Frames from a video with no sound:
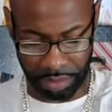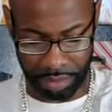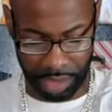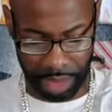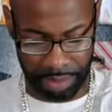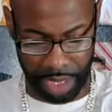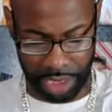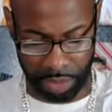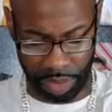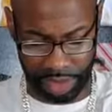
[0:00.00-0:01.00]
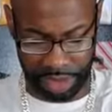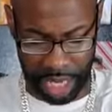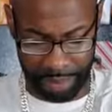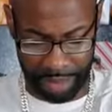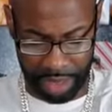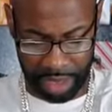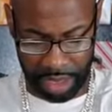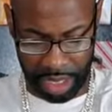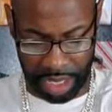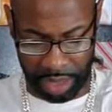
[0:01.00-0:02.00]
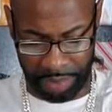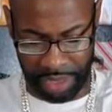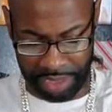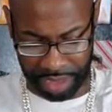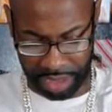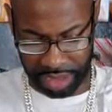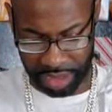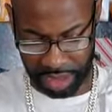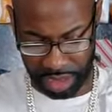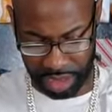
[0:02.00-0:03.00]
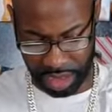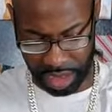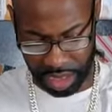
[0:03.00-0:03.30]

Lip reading: Yep, got your Wingstop and your pizza on there.